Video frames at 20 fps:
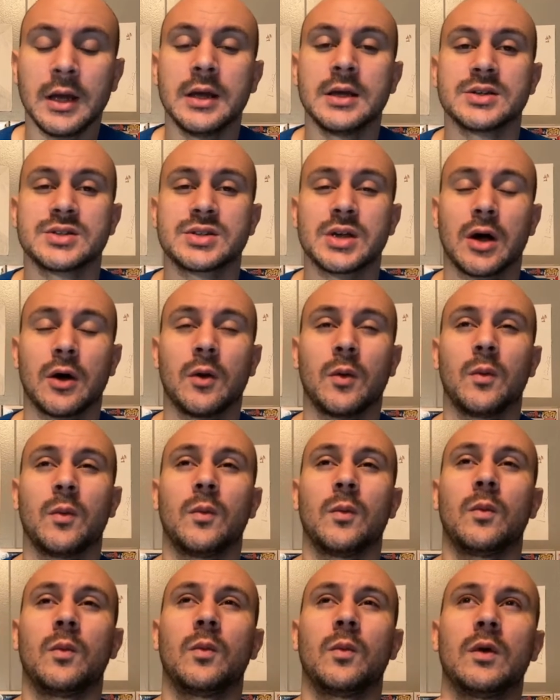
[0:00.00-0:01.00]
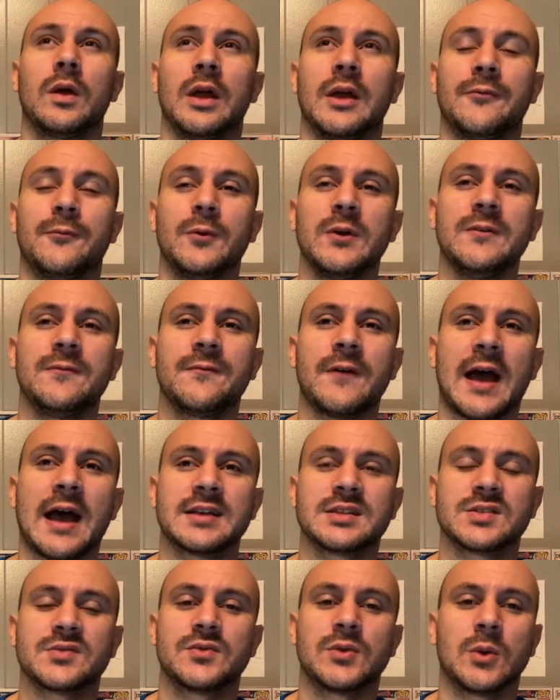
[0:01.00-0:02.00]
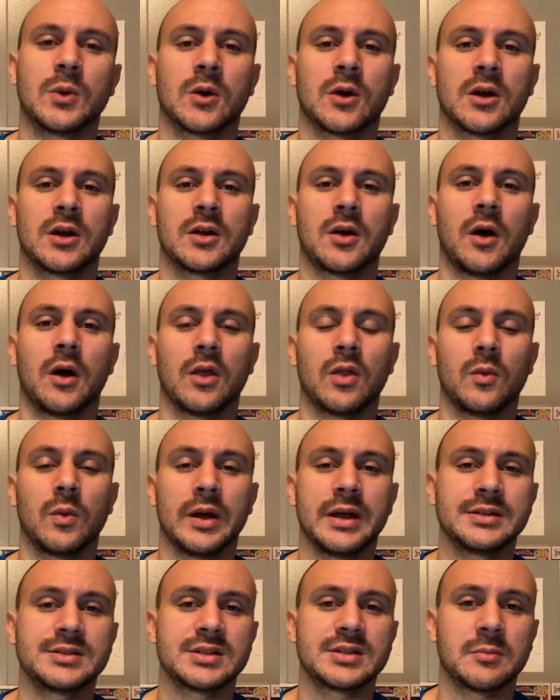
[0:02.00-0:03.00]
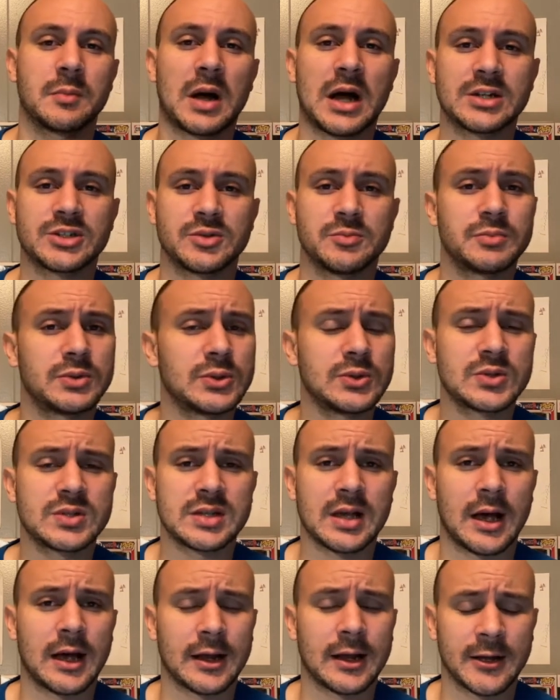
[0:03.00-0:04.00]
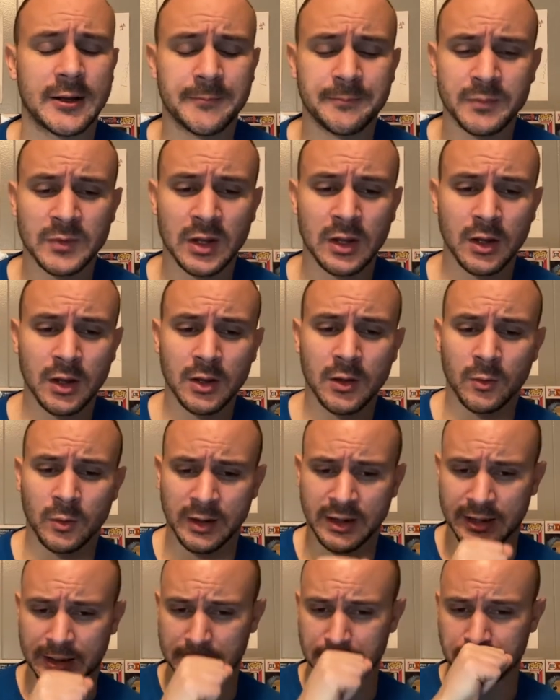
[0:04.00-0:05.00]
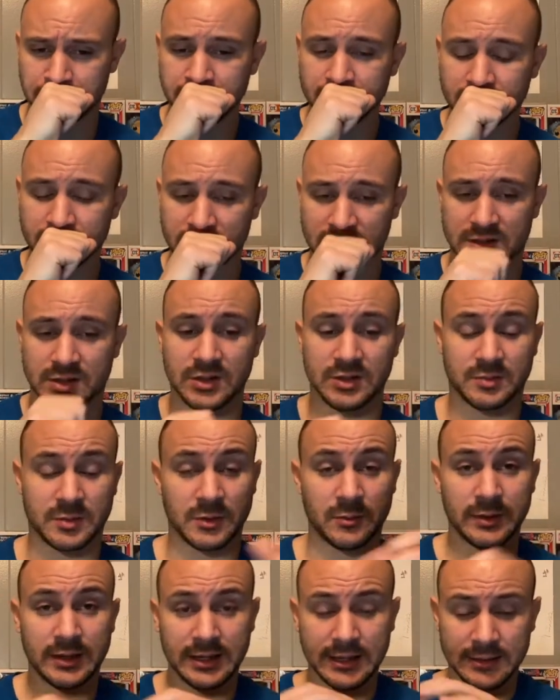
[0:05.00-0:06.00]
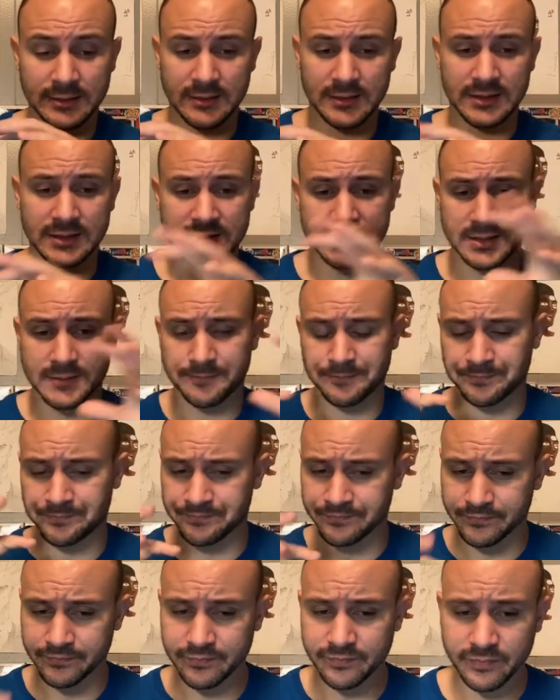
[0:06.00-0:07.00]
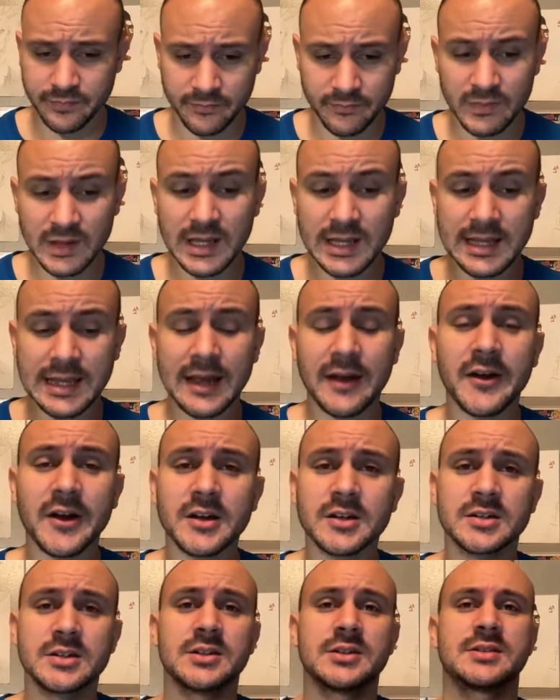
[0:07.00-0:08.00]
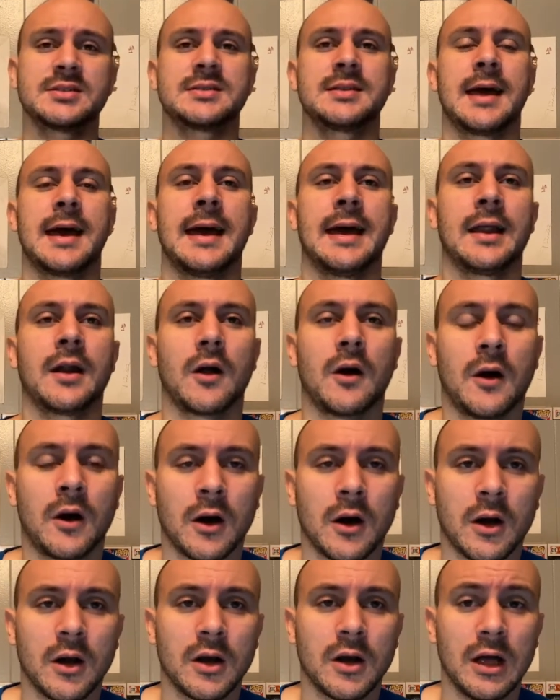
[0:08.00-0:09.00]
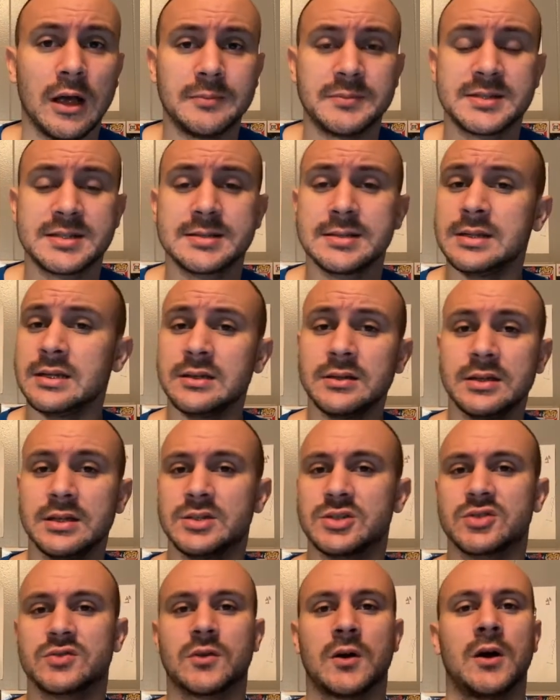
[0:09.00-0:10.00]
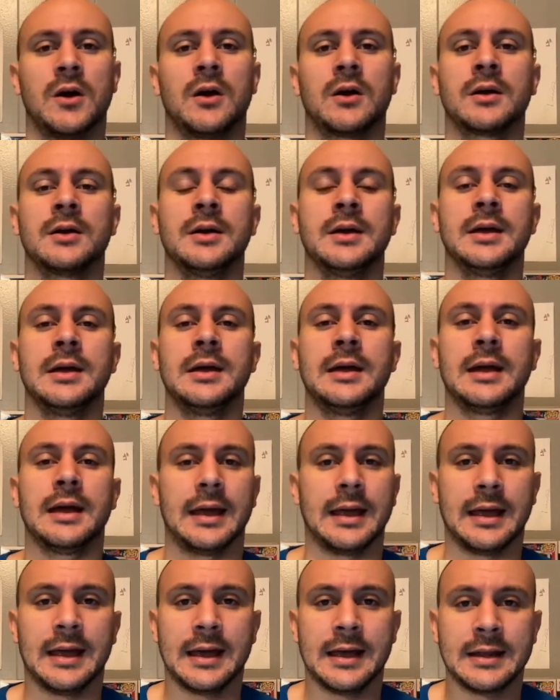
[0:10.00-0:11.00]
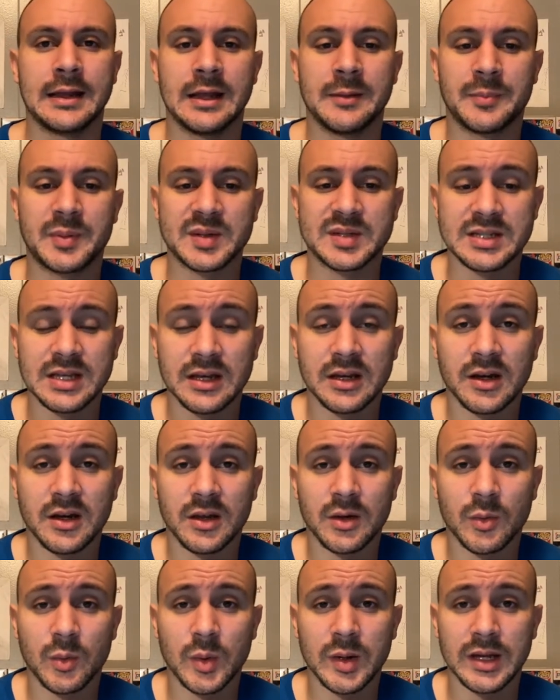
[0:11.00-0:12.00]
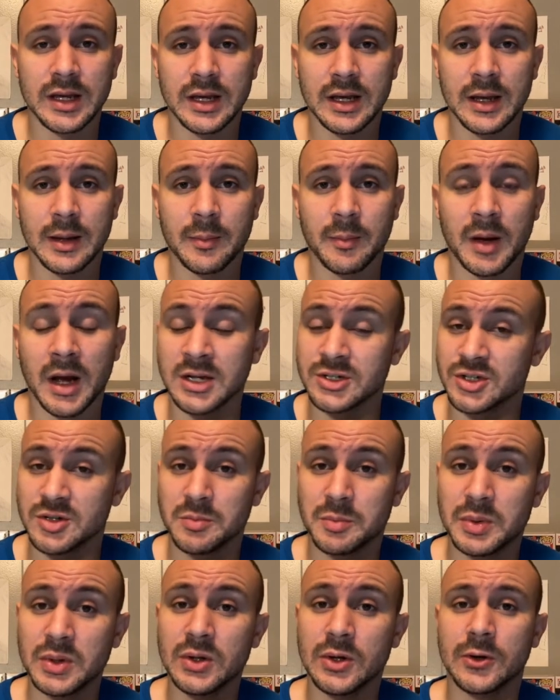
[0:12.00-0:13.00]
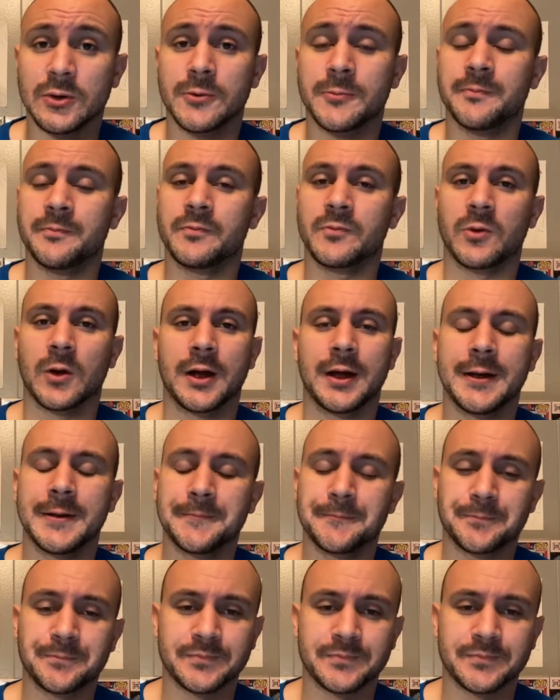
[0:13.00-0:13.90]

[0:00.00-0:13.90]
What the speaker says: So if we fast forward all the way to the Majin Buu saga, we get these characters that are obscenely strong, and in particular we get Majin Buu, right?